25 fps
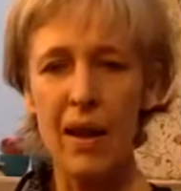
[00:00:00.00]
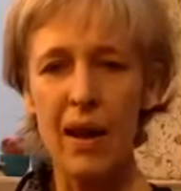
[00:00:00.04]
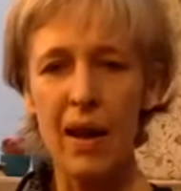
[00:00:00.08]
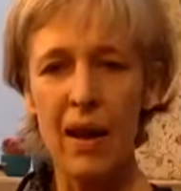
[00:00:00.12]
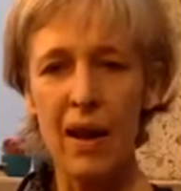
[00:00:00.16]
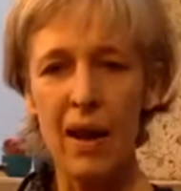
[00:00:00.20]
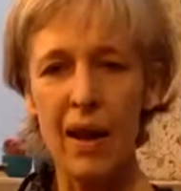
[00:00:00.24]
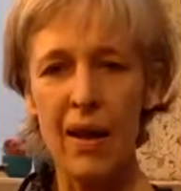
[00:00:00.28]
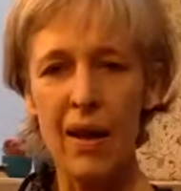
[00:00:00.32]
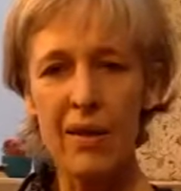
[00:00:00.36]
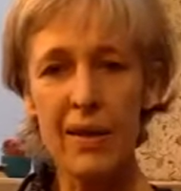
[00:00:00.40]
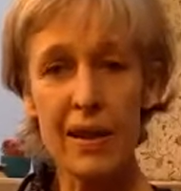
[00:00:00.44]

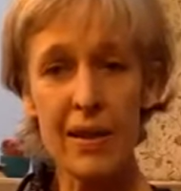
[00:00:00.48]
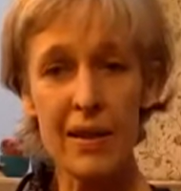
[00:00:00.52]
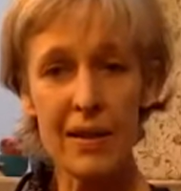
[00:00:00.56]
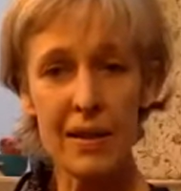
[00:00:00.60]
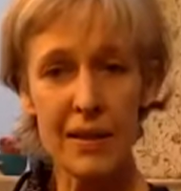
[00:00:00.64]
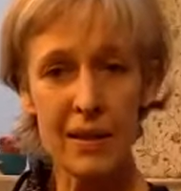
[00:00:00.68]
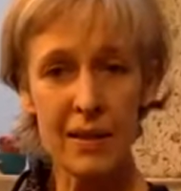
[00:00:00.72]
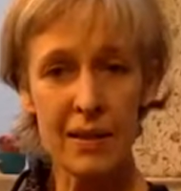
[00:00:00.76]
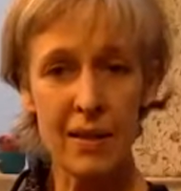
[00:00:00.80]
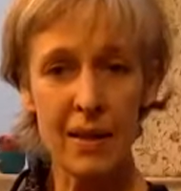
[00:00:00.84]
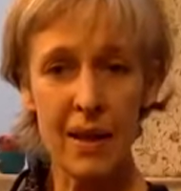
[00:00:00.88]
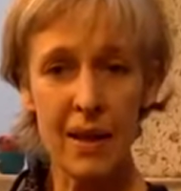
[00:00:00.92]
Uh, and
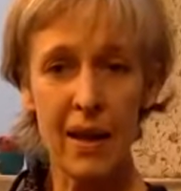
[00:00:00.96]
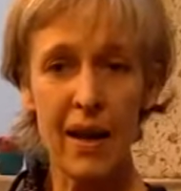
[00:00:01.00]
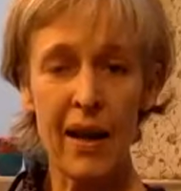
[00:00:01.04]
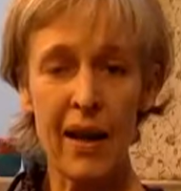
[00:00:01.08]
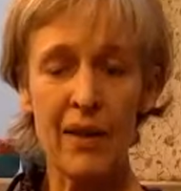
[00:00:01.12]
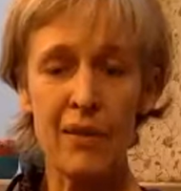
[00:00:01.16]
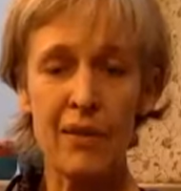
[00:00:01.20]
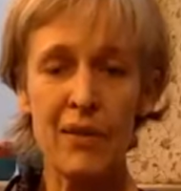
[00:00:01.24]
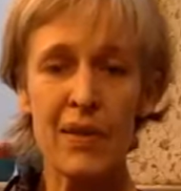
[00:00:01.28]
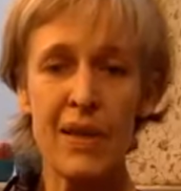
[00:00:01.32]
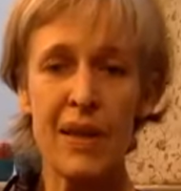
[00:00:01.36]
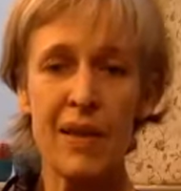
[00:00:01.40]
this, I
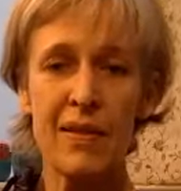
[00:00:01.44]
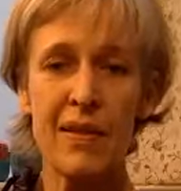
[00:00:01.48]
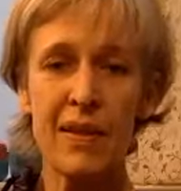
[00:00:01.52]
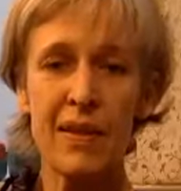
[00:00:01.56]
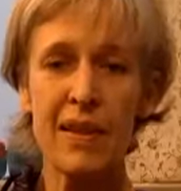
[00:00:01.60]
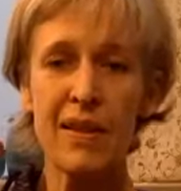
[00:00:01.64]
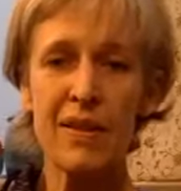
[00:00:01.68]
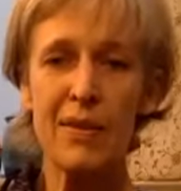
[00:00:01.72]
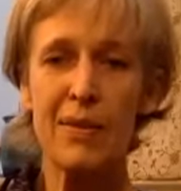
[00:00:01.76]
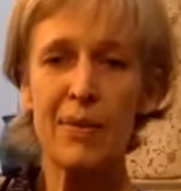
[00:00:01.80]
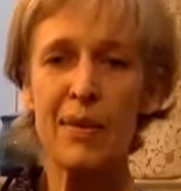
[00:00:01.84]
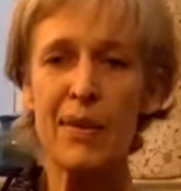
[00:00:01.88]
have done
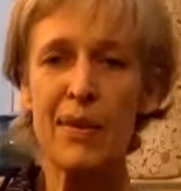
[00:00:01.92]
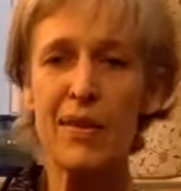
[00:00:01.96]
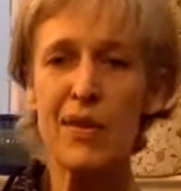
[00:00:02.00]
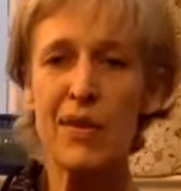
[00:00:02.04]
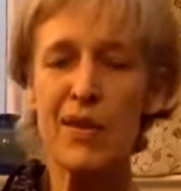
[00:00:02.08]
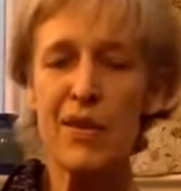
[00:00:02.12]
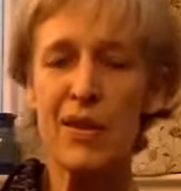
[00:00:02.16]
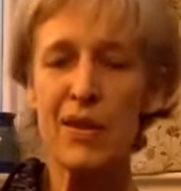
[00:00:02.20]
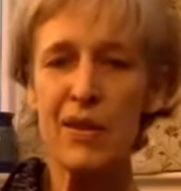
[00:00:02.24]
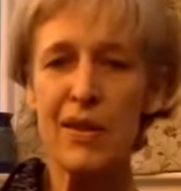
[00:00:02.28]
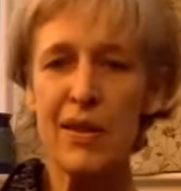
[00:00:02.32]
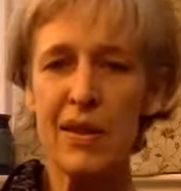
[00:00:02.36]
this with
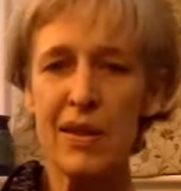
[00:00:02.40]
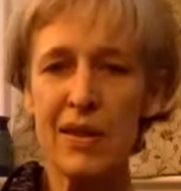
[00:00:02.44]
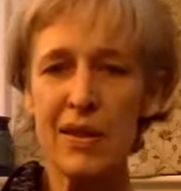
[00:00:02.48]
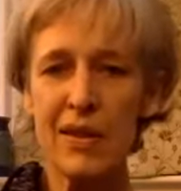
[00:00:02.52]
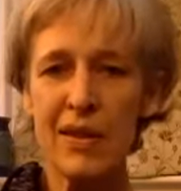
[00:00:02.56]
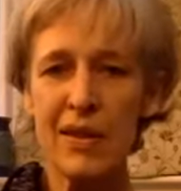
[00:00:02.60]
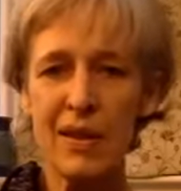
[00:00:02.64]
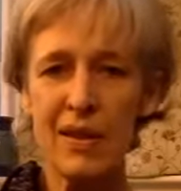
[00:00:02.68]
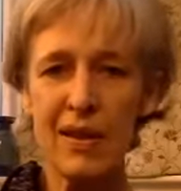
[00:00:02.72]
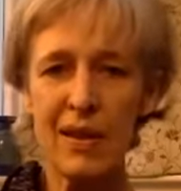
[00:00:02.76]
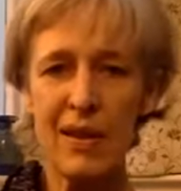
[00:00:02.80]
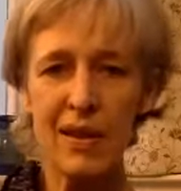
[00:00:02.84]

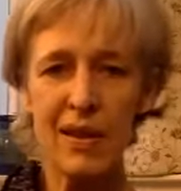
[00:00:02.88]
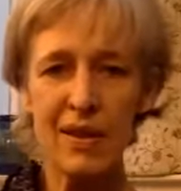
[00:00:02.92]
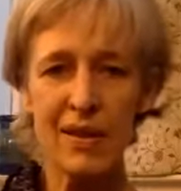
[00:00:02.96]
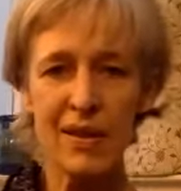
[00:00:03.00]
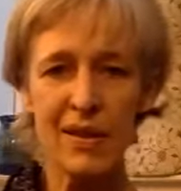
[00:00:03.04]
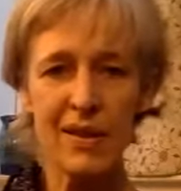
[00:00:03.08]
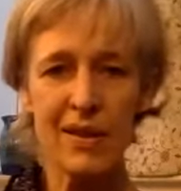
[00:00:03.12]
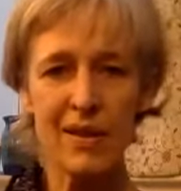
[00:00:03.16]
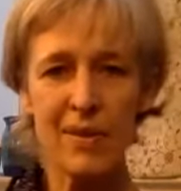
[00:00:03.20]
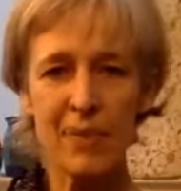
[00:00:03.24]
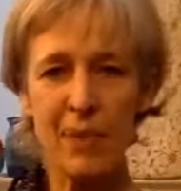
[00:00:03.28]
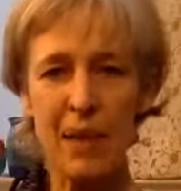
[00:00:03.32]
students and
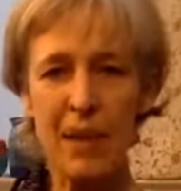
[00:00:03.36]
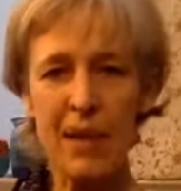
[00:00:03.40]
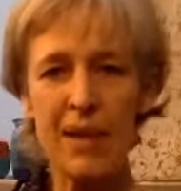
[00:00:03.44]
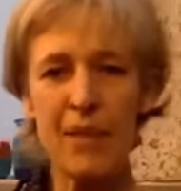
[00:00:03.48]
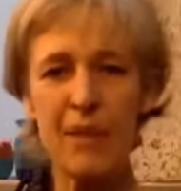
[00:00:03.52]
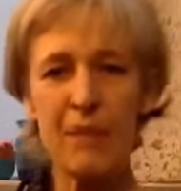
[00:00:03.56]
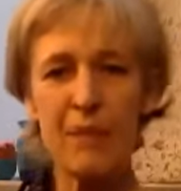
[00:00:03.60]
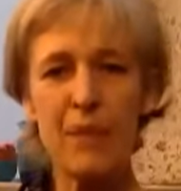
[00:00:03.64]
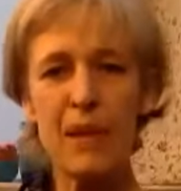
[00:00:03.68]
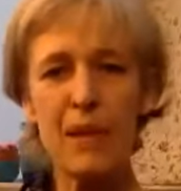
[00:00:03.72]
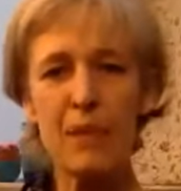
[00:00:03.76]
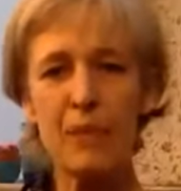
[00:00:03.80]
asked
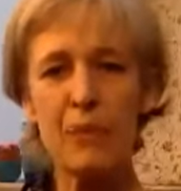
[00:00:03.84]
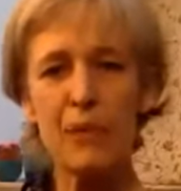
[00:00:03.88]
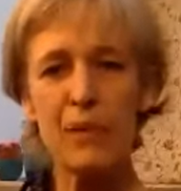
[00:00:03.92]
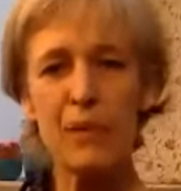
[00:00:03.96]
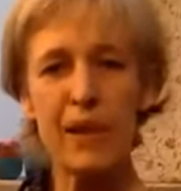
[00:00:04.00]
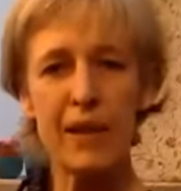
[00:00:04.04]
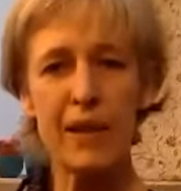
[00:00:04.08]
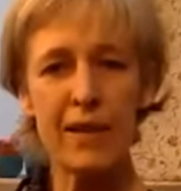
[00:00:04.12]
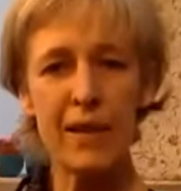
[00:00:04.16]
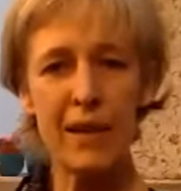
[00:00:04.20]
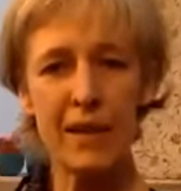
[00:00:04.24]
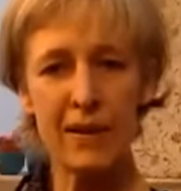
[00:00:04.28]
many
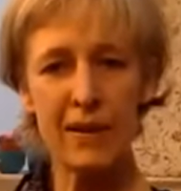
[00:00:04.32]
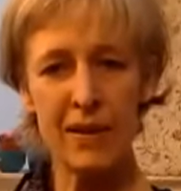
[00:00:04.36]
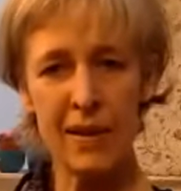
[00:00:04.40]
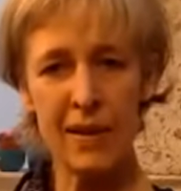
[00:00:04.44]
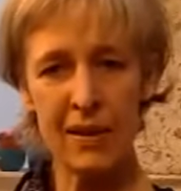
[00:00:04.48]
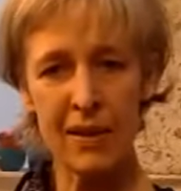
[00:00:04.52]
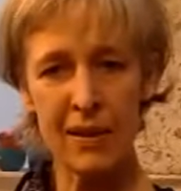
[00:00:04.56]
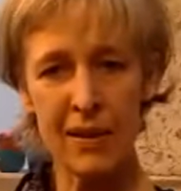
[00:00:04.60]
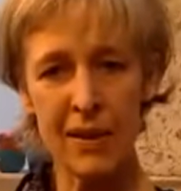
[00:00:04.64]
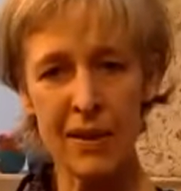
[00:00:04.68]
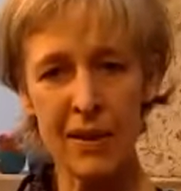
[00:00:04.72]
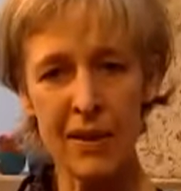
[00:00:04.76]
people, and that
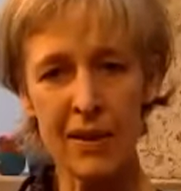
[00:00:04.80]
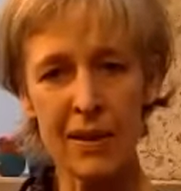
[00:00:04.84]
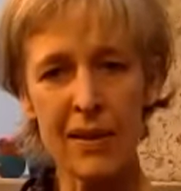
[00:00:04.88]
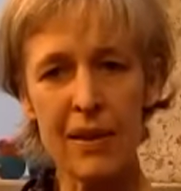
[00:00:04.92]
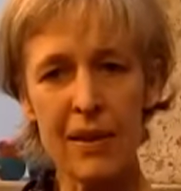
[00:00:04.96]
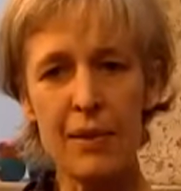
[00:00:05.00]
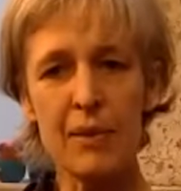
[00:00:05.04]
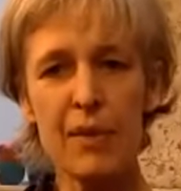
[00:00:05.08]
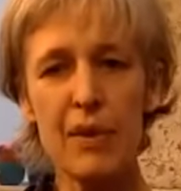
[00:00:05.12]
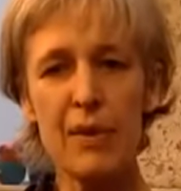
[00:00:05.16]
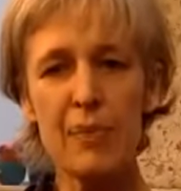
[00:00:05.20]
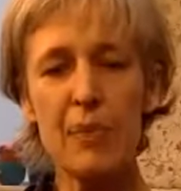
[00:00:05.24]
this does
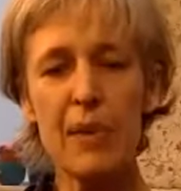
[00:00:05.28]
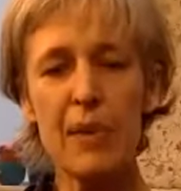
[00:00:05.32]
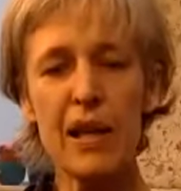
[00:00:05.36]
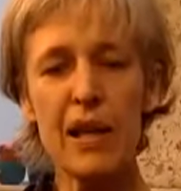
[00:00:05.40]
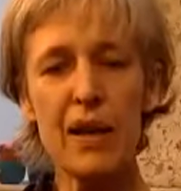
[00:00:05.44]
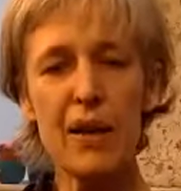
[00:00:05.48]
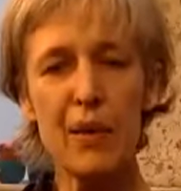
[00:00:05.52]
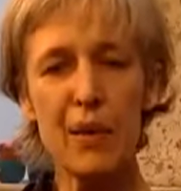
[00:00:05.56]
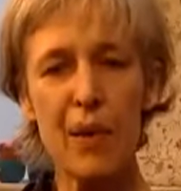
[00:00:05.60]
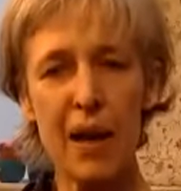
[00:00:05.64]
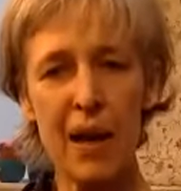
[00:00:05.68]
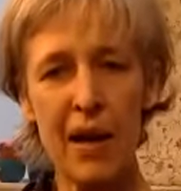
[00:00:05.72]
seem to
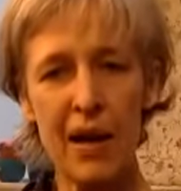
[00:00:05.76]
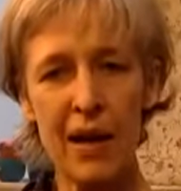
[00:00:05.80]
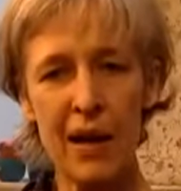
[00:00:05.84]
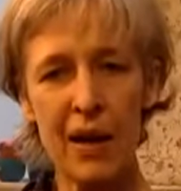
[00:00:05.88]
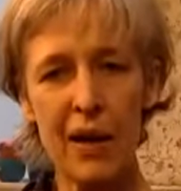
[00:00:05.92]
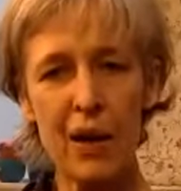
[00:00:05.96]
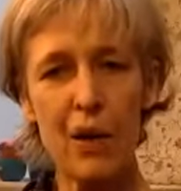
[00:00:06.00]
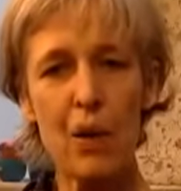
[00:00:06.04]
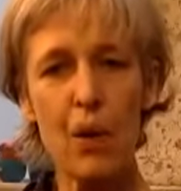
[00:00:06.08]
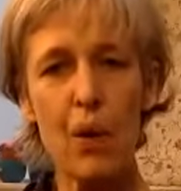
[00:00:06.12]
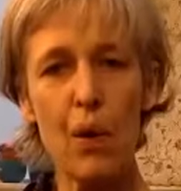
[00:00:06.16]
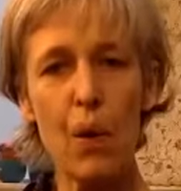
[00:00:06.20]
be quite
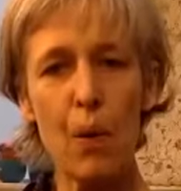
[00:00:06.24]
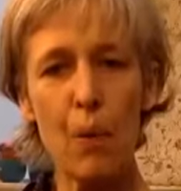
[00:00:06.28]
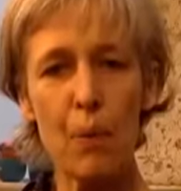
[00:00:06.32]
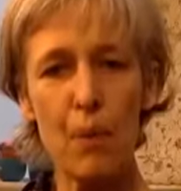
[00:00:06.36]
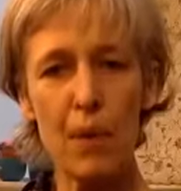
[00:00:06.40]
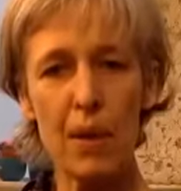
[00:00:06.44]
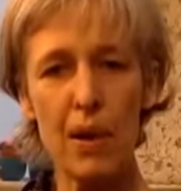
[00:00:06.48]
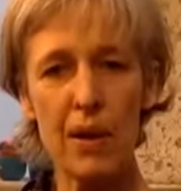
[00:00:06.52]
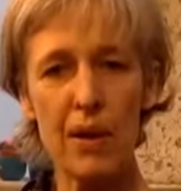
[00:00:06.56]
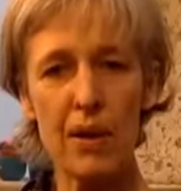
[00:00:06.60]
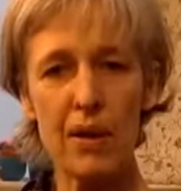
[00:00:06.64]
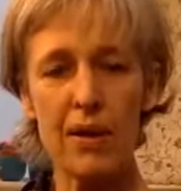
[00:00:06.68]
a
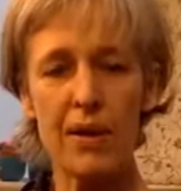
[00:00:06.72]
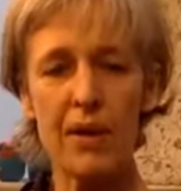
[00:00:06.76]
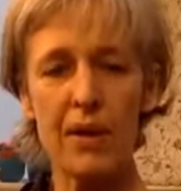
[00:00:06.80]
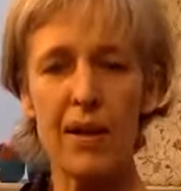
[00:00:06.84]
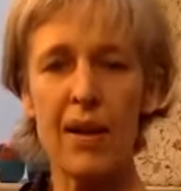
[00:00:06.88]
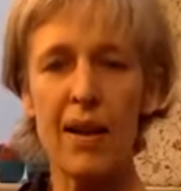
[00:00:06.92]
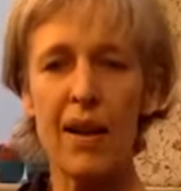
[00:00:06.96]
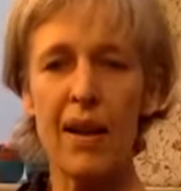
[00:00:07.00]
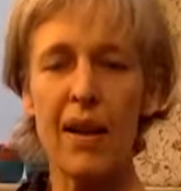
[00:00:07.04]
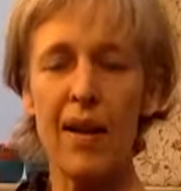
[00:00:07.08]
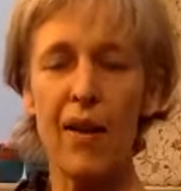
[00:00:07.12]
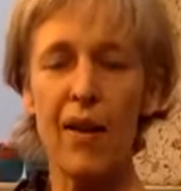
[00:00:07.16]
common
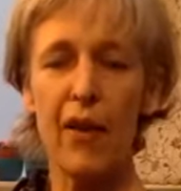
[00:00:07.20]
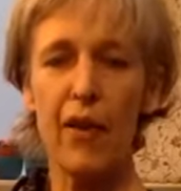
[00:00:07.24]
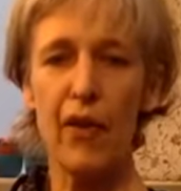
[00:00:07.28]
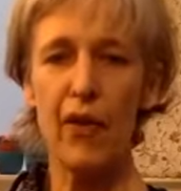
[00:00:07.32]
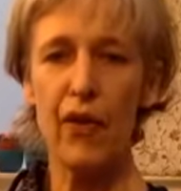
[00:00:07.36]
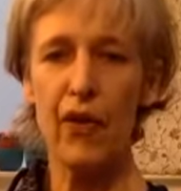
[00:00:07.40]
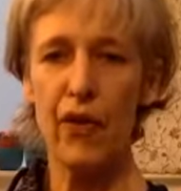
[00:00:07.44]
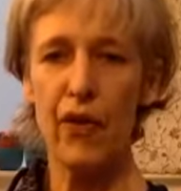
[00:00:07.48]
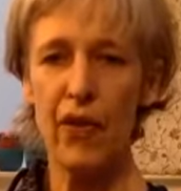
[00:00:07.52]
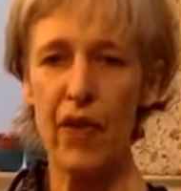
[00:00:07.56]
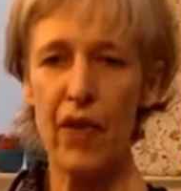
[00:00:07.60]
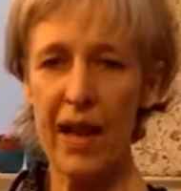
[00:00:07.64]

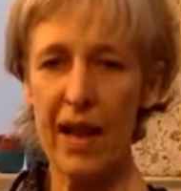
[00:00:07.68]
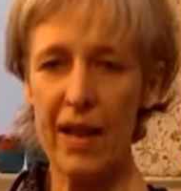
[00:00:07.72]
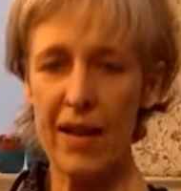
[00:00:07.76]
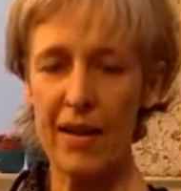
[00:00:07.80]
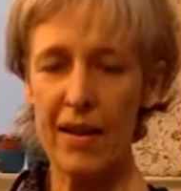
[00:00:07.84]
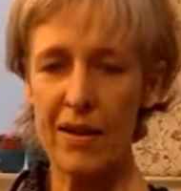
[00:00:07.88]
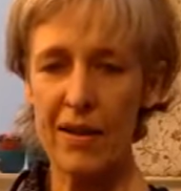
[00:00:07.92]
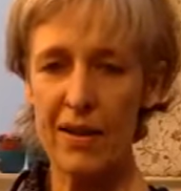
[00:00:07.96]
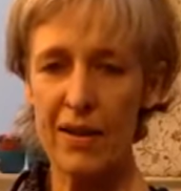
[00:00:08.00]
thing.